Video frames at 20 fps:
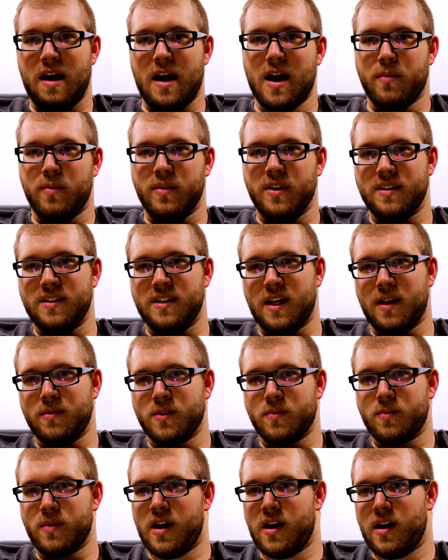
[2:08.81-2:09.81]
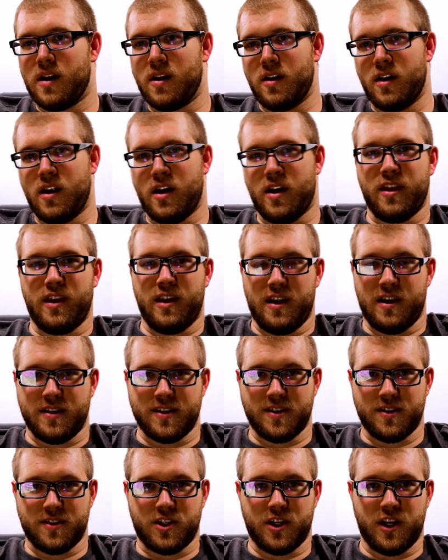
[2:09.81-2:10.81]
I'm in the same spot. Nothing else
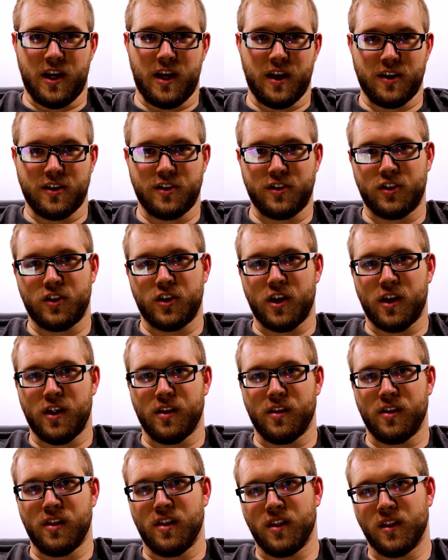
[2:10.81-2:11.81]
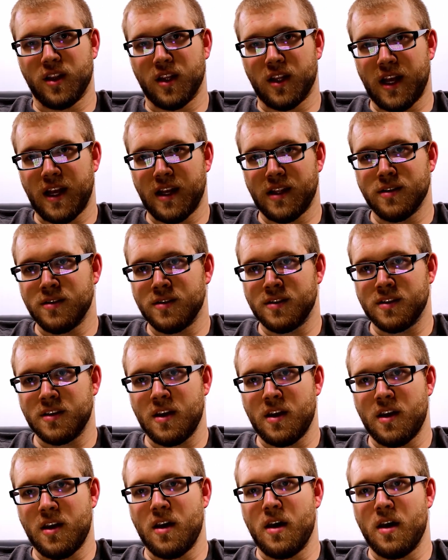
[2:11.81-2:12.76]
has changed other than the lens.